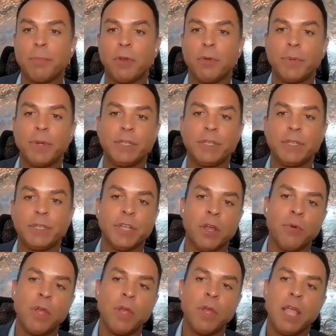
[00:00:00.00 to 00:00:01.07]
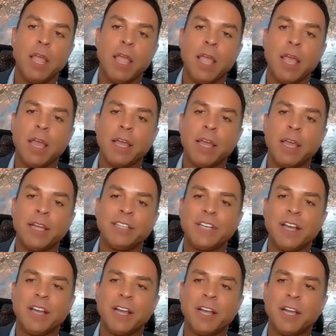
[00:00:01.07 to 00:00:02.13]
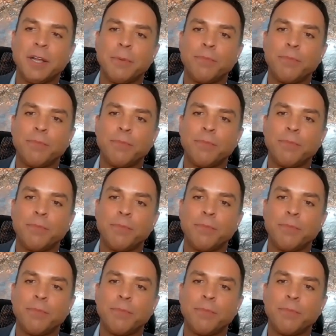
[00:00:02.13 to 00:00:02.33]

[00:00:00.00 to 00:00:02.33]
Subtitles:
a couple of months ago, and